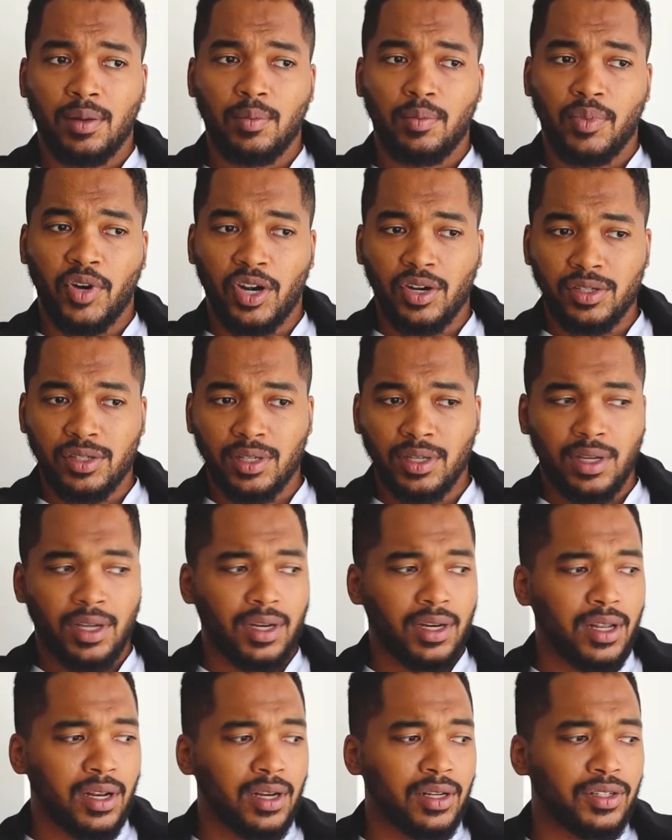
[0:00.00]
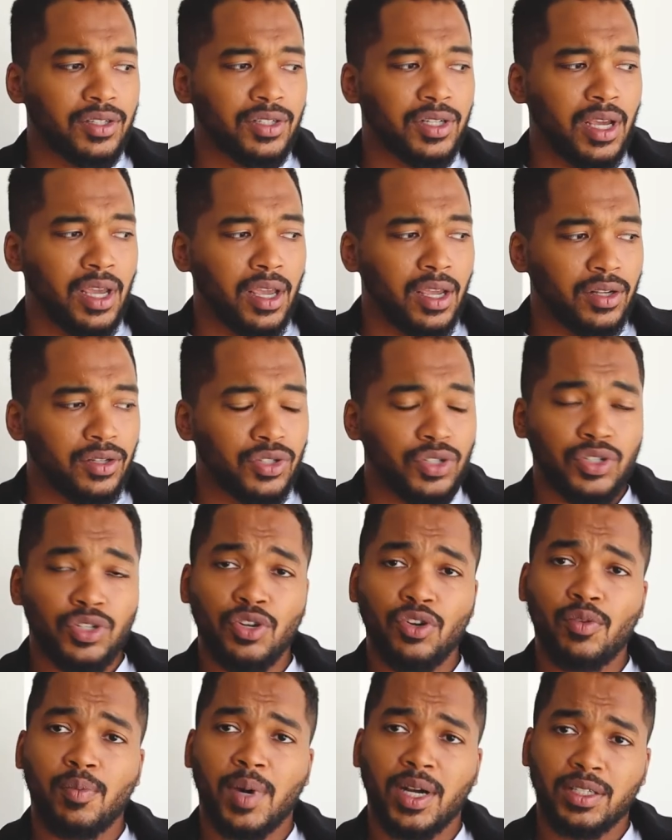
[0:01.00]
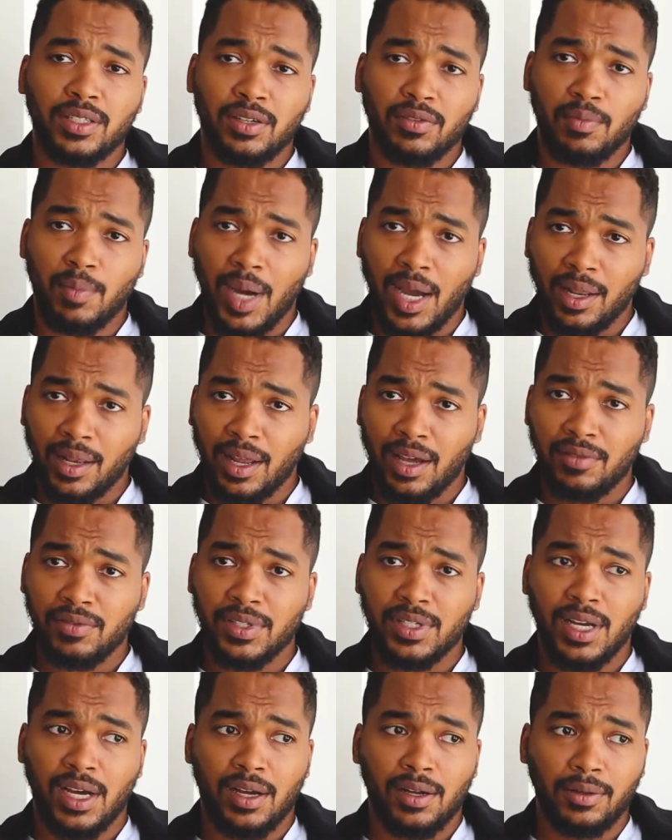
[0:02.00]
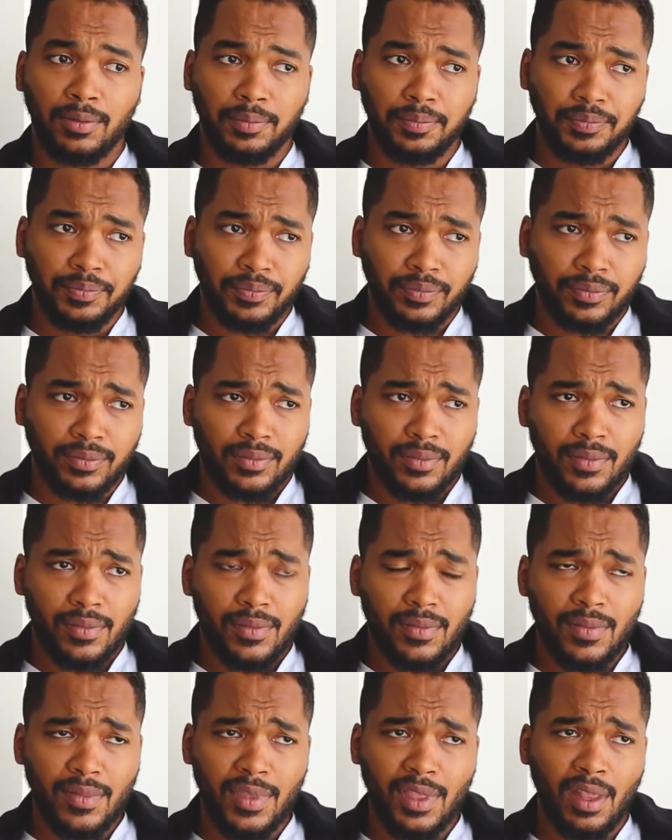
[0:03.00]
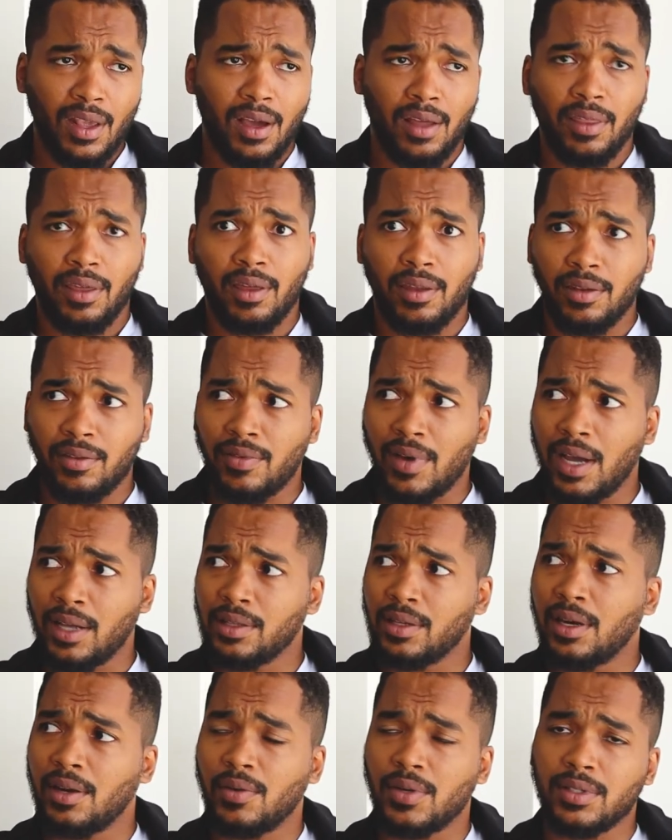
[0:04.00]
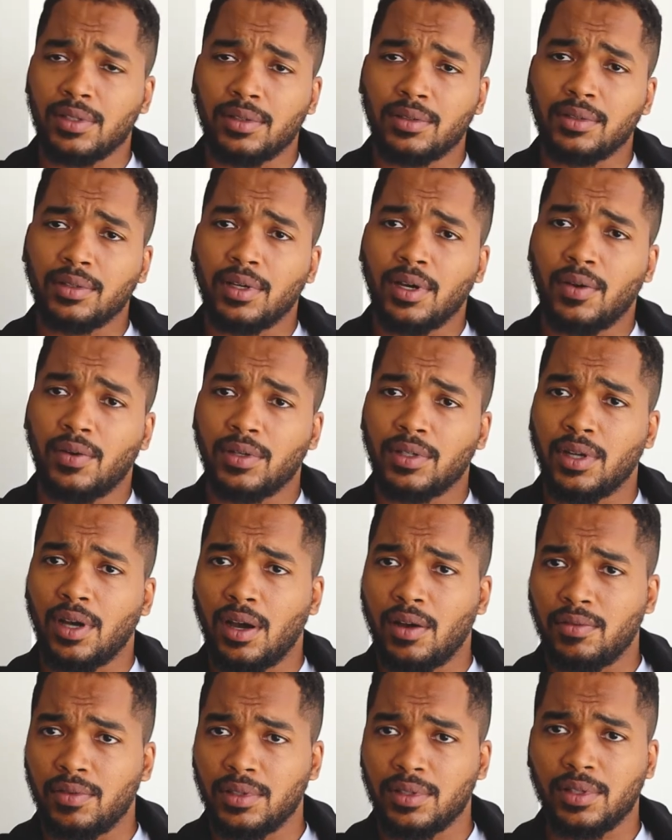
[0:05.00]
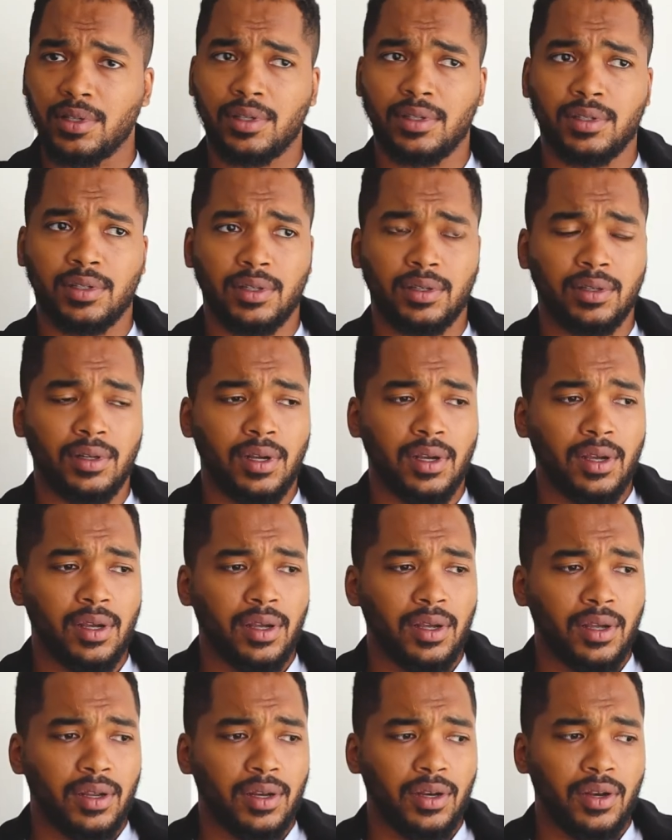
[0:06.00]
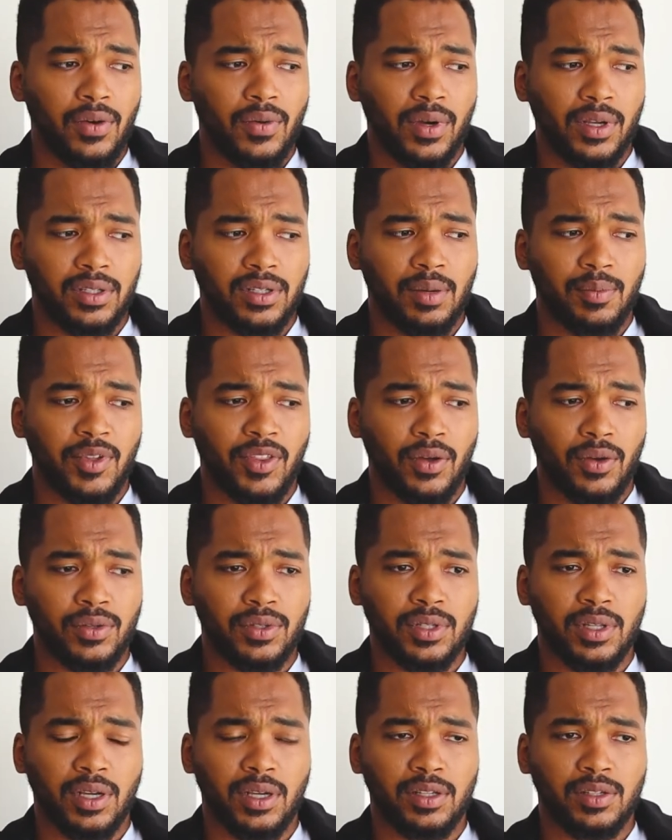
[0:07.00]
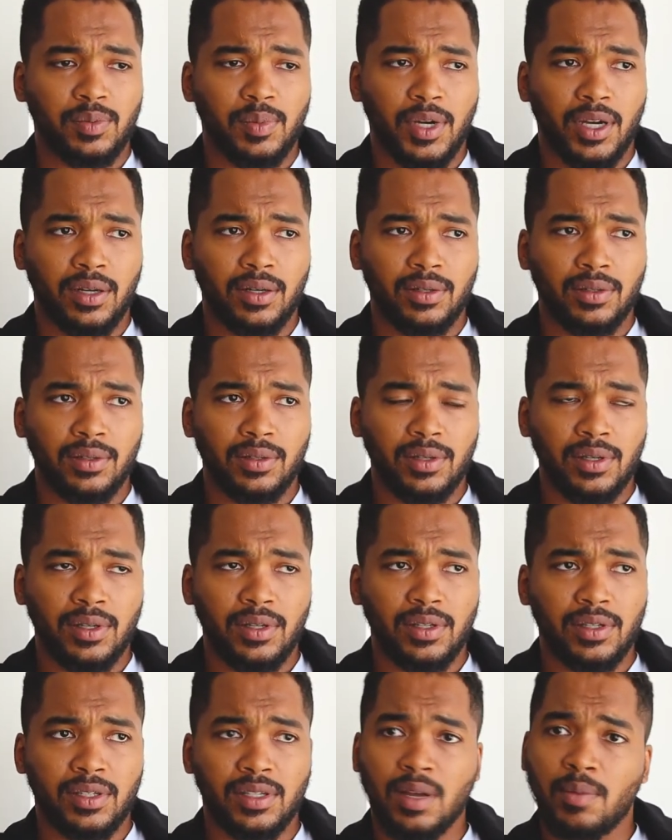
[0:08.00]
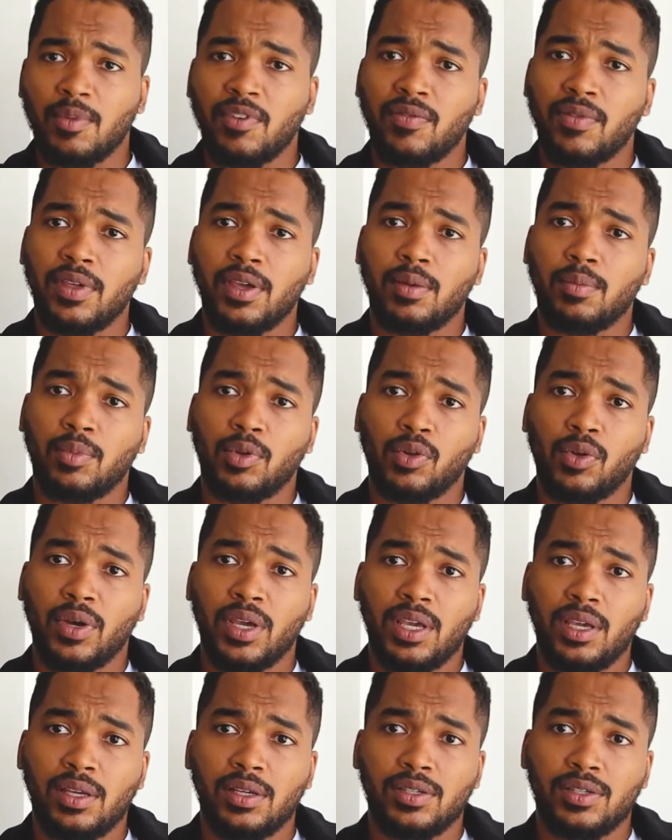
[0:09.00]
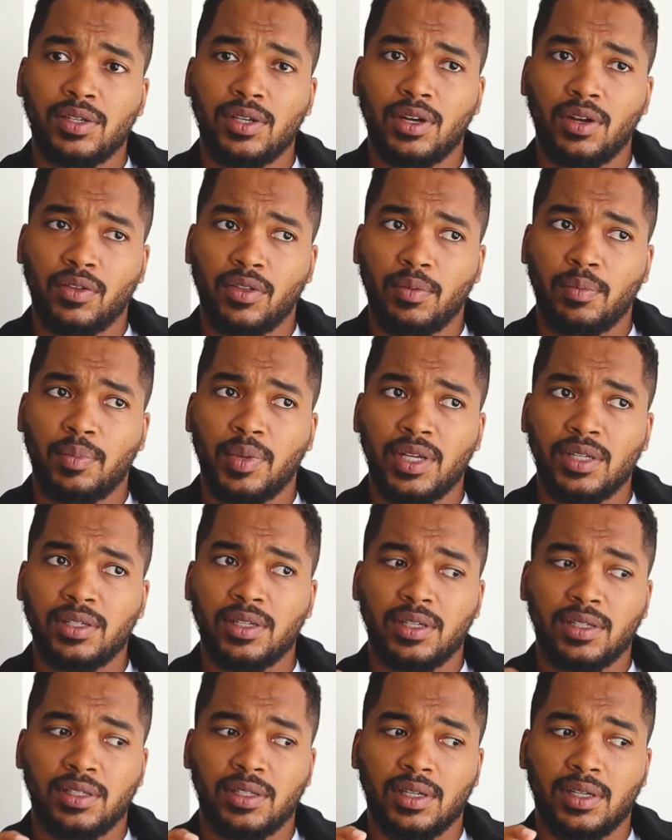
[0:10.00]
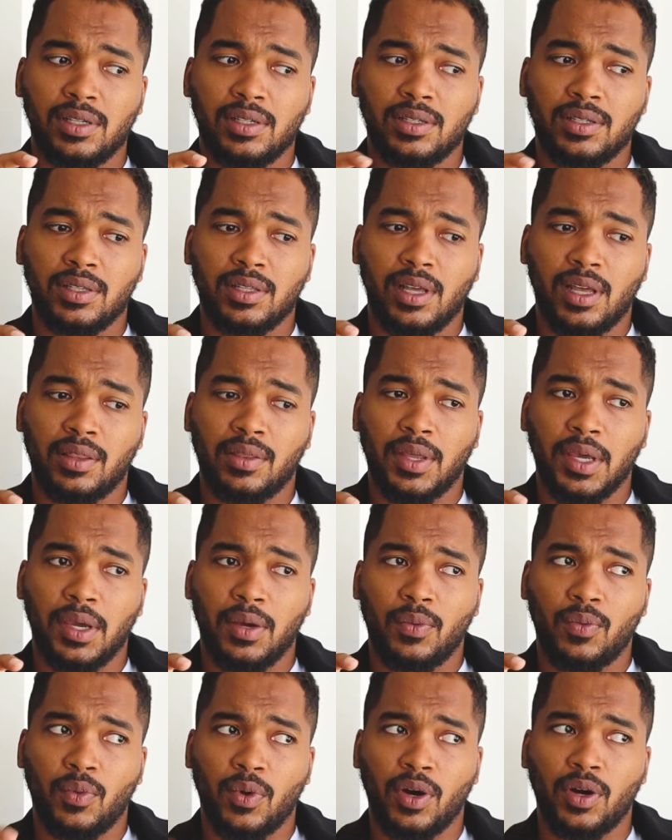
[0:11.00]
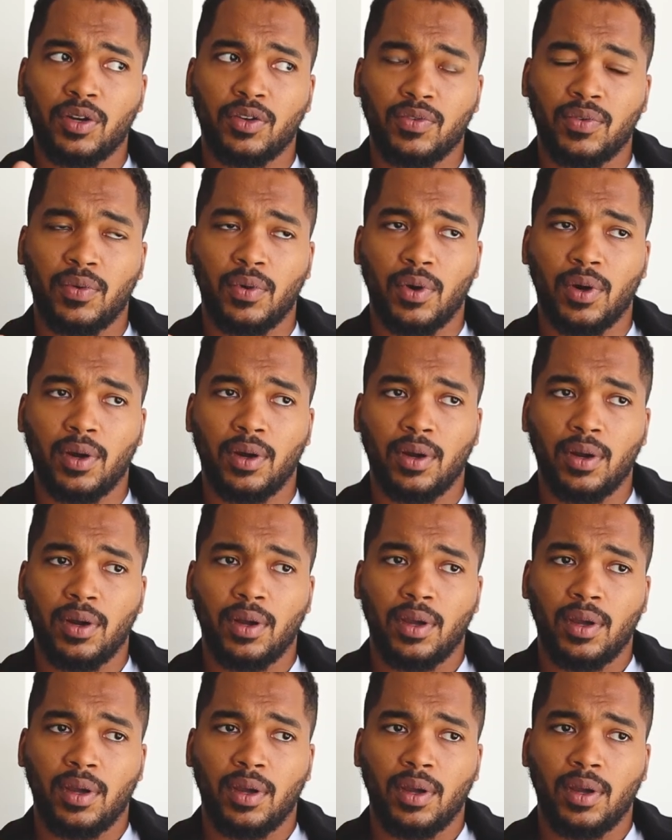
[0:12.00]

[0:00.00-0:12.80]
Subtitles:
Personally, it didn't change too much of my lifestyle, other than the fact that I wasn't going to offices and doing some of those things. But some of the employees, you know, the businesses that they worked for